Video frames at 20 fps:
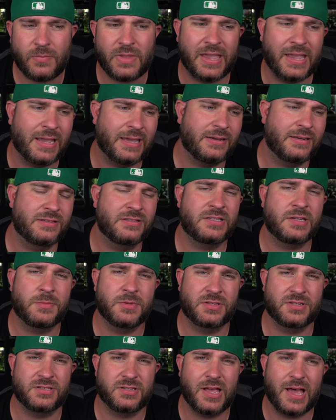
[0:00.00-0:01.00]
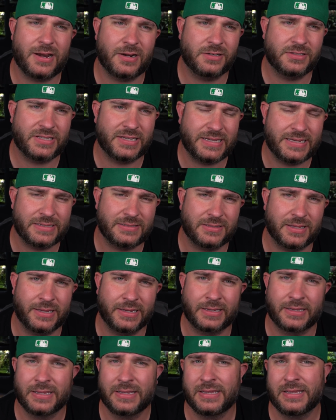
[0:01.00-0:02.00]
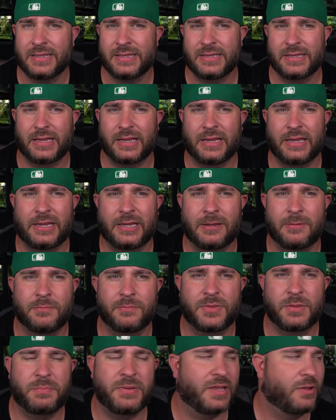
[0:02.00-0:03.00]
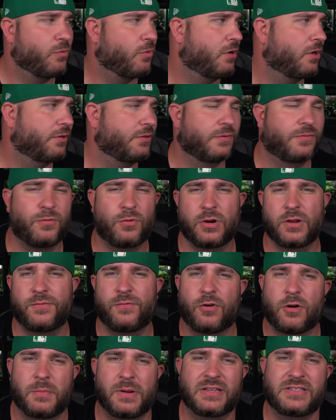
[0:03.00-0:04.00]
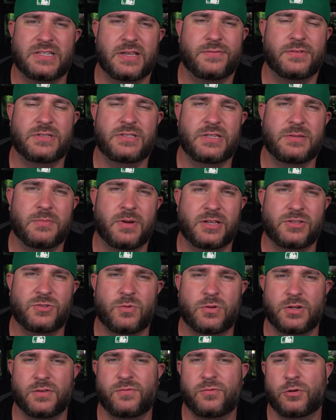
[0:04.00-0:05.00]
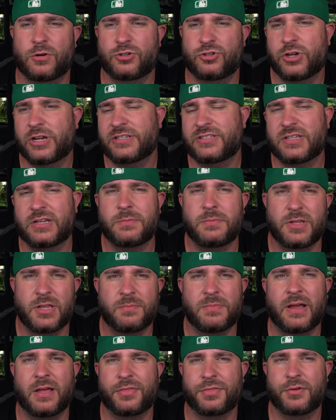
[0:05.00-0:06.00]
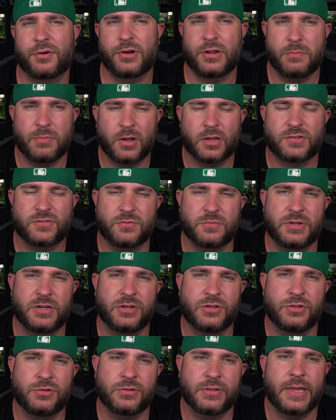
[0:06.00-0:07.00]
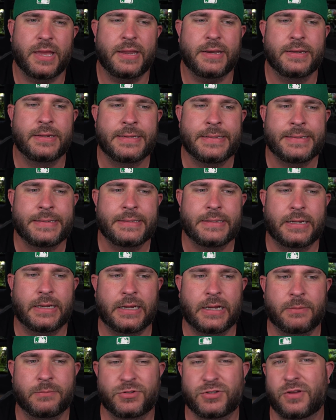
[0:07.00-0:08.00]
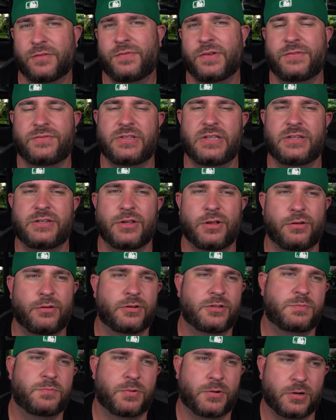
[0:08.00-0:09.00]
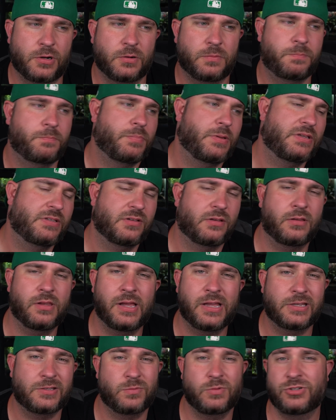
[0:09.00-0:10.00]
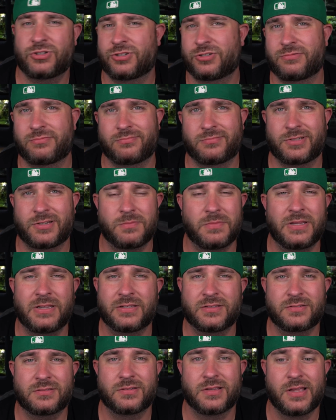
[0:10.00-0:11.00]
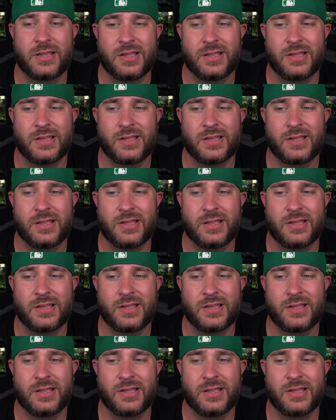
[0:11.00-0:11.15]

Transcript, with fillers: and in some of the slider tanks, like um, the big one, the 44 by 17 by 24, Trey, said it'd be about 30 bucks for me to do that. Um, so $15 per piece of glass, which to me is